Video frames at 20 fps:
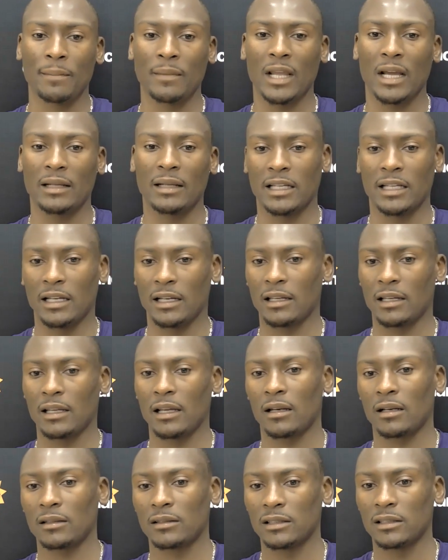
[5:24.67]
I
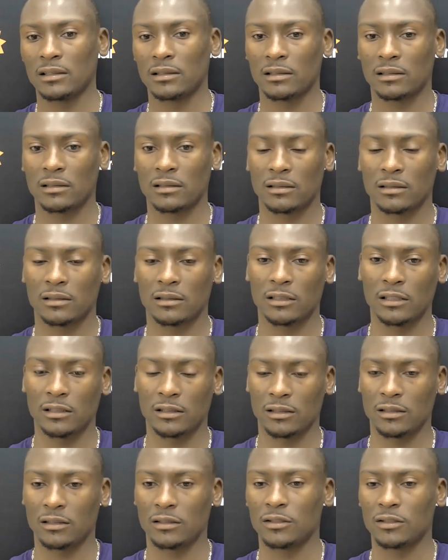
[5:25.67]
dedicated this
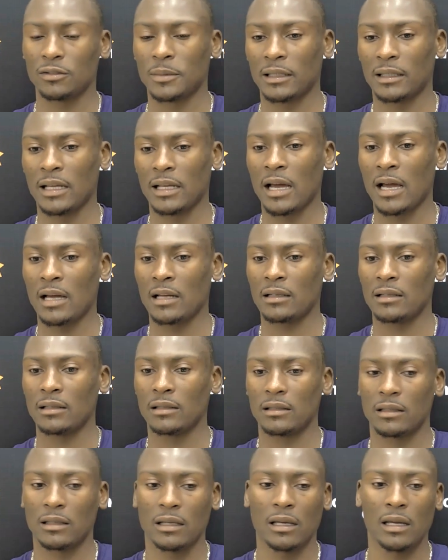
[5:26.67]
season to my dad,
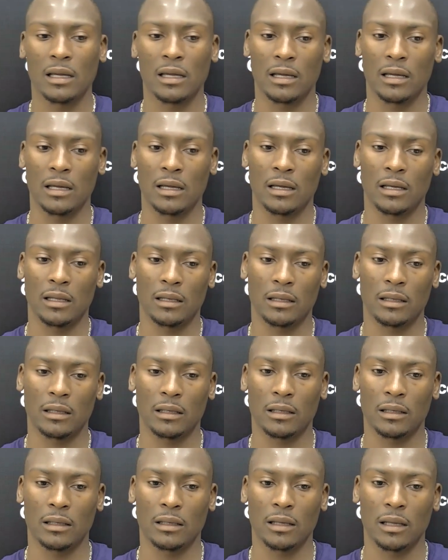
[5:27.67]

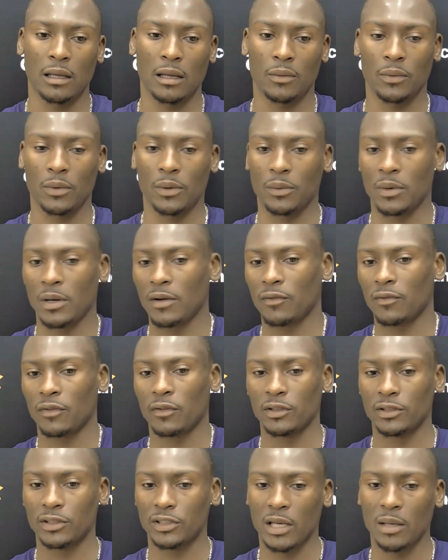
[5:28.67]
and and we went for
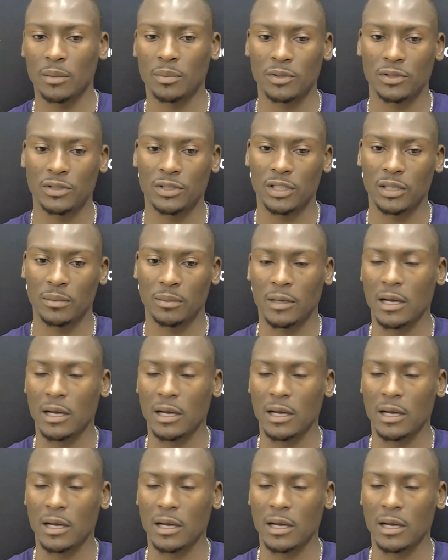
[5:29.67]
a championship.